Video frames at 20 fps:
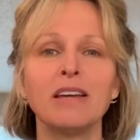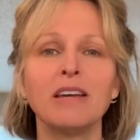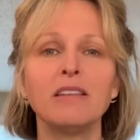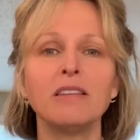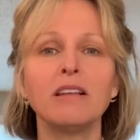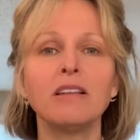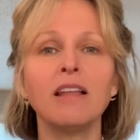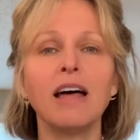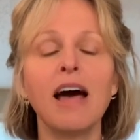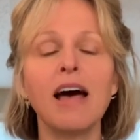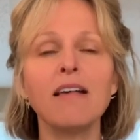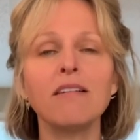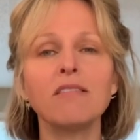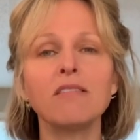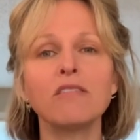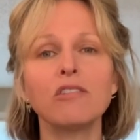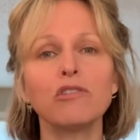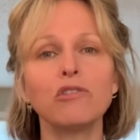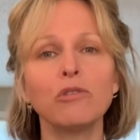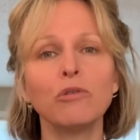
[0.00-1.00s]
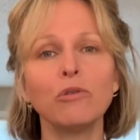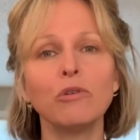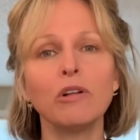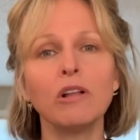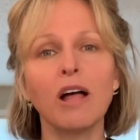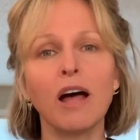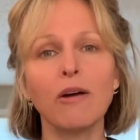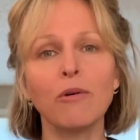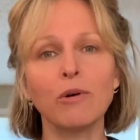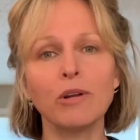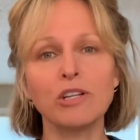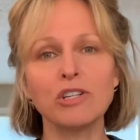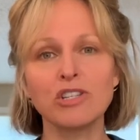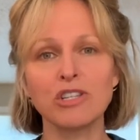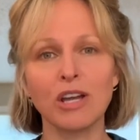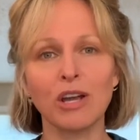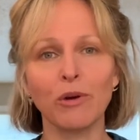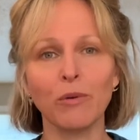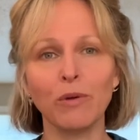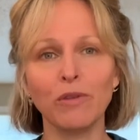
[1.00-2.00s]
the last tool I want to
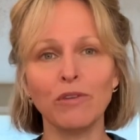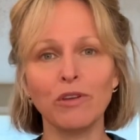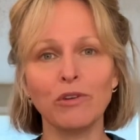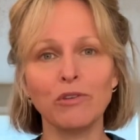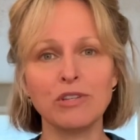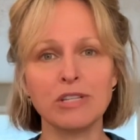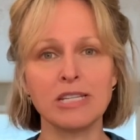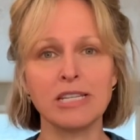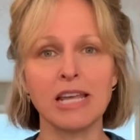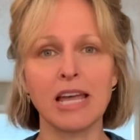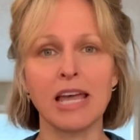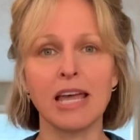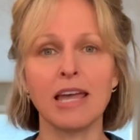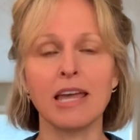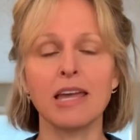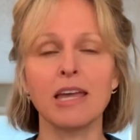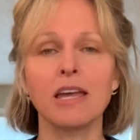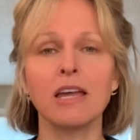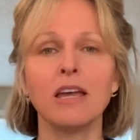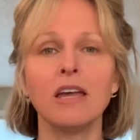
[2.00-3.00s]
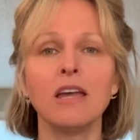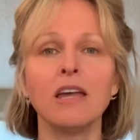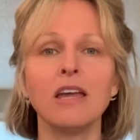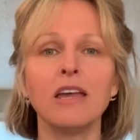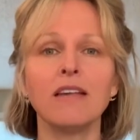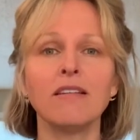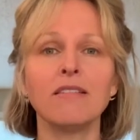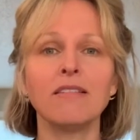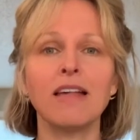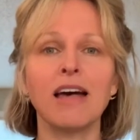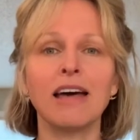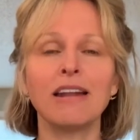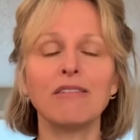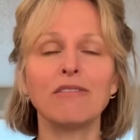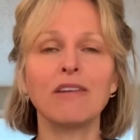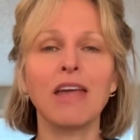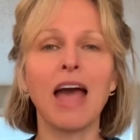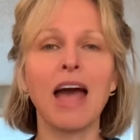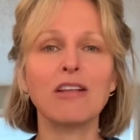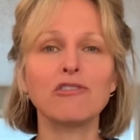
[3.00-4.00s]
share with you today is that
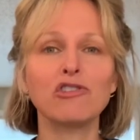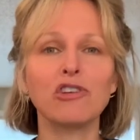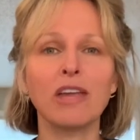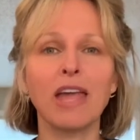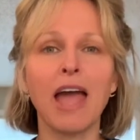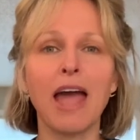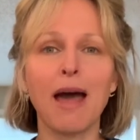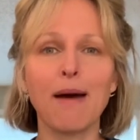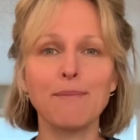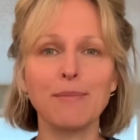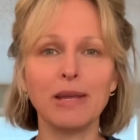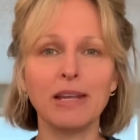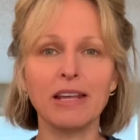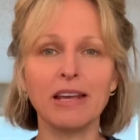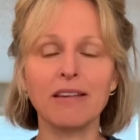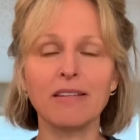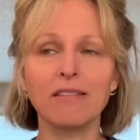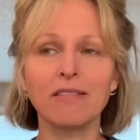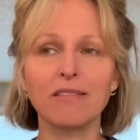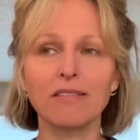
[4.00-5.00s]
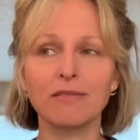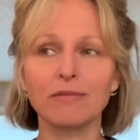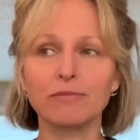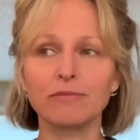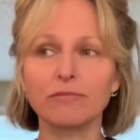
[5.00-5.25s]
of catching happiness.